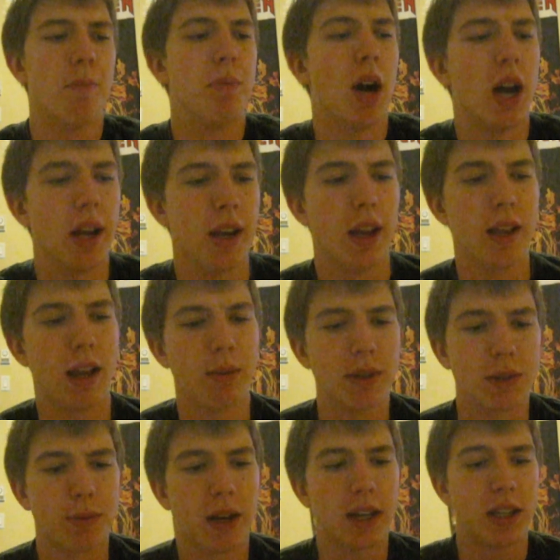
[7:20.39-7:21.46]
bun that
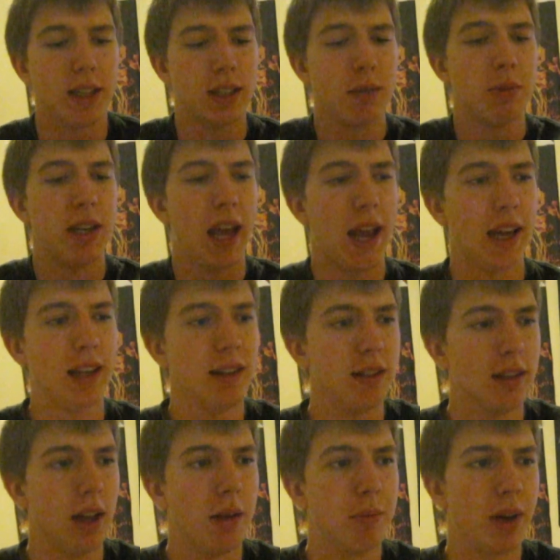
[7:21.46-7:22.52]
was ready to be
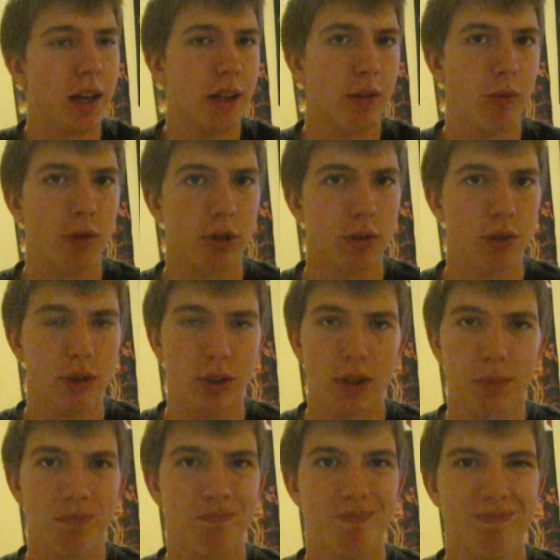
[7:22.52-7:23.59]
eaten by the world.